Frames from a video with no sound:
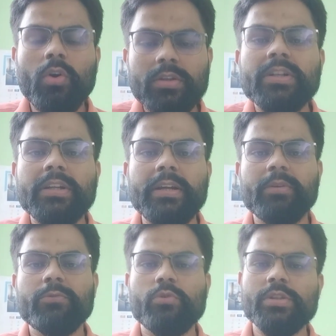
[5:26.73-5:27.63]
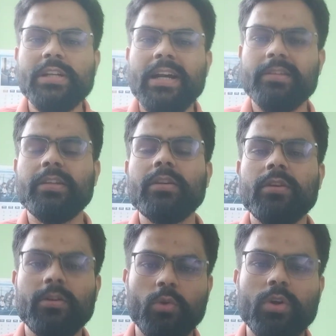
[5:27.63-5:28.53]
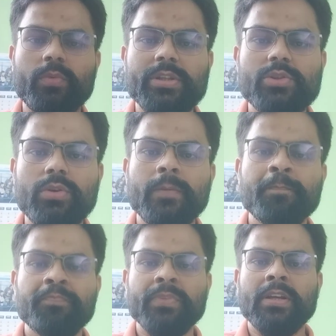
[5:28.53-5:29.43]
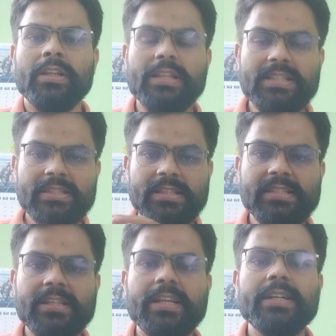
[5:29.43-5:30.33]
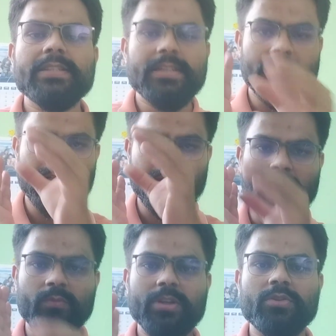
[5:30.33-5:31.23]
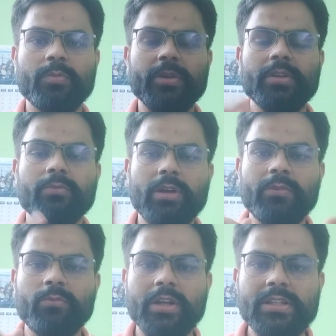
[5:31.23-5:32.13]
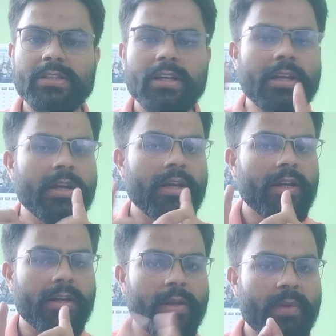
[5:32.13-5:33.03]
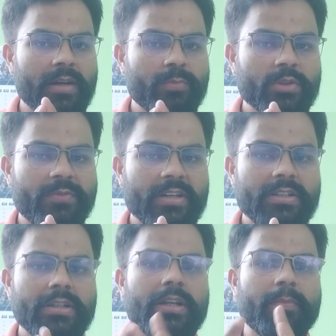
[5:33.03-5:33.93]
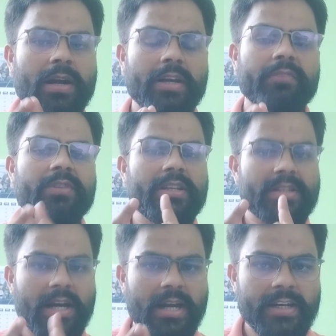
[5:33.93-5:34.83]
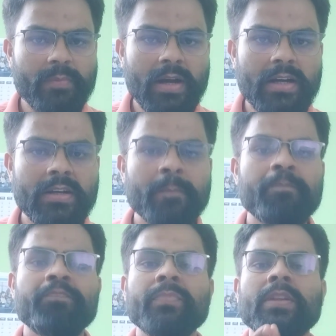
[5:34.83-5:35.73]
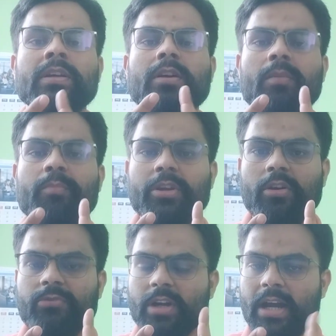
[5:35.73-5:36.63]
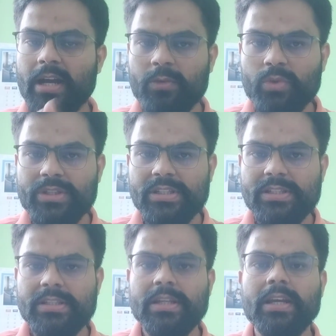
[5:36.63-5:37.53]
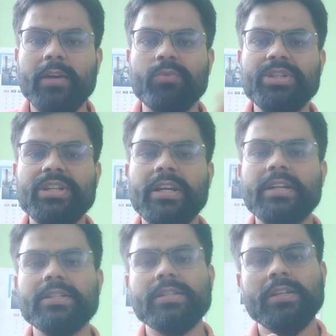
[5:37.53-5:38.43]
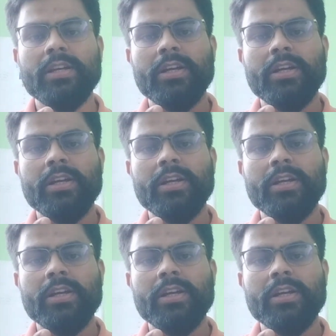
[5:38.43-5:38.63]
other labor force at the lower wage. So this creates downward sloping. One is demand push factor. Demand, if there is high demand, company offer higher wages, which creates